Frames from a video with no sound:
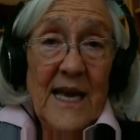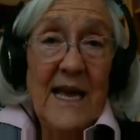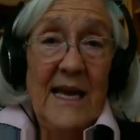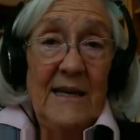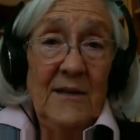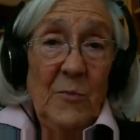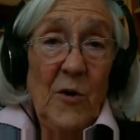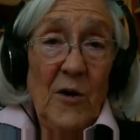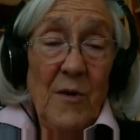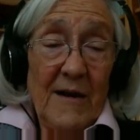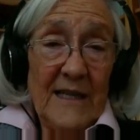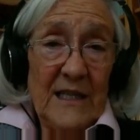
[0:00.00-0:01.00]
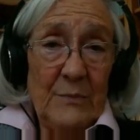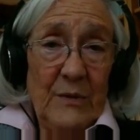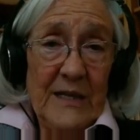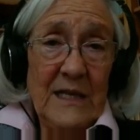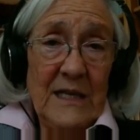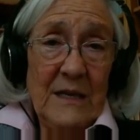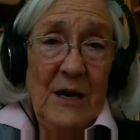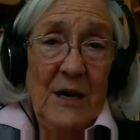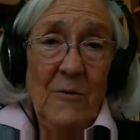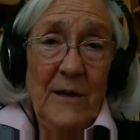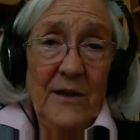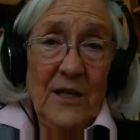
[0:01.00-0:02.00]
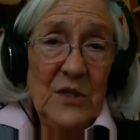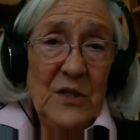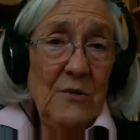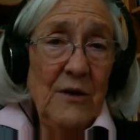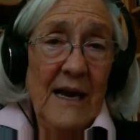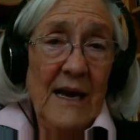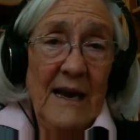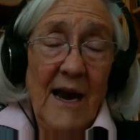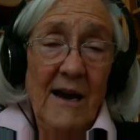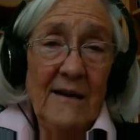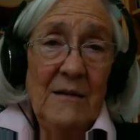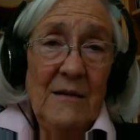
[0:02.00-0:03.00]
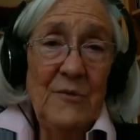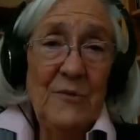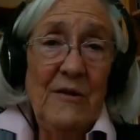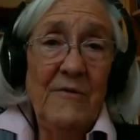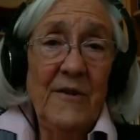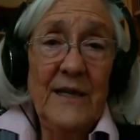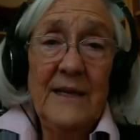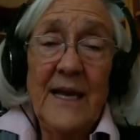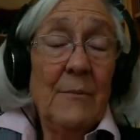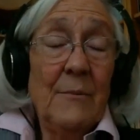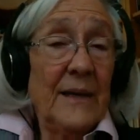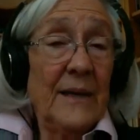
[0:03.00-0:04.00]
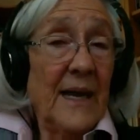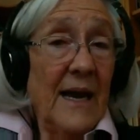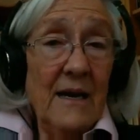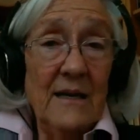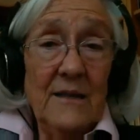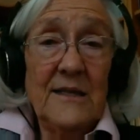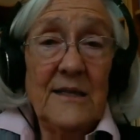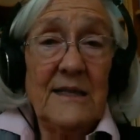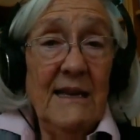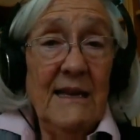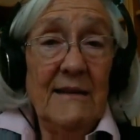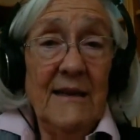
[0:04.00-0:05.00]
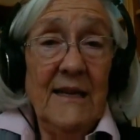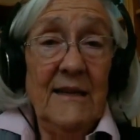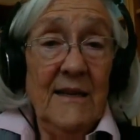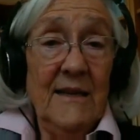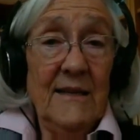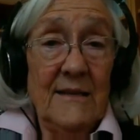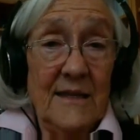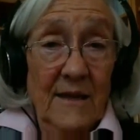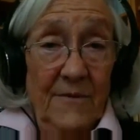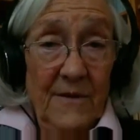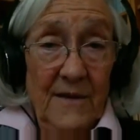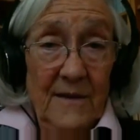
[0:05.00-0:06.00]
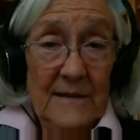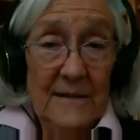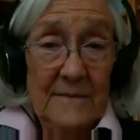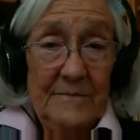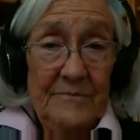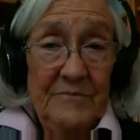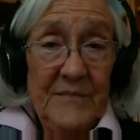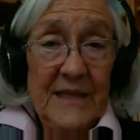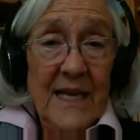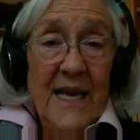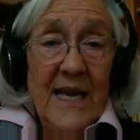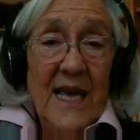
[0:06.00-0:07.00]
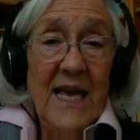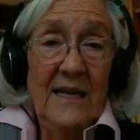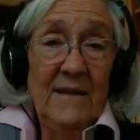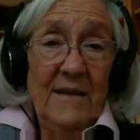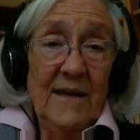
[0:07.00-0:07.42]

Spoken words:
And were more explicit about what they're doing. I hardly approve of it, but I understand it is difficult. And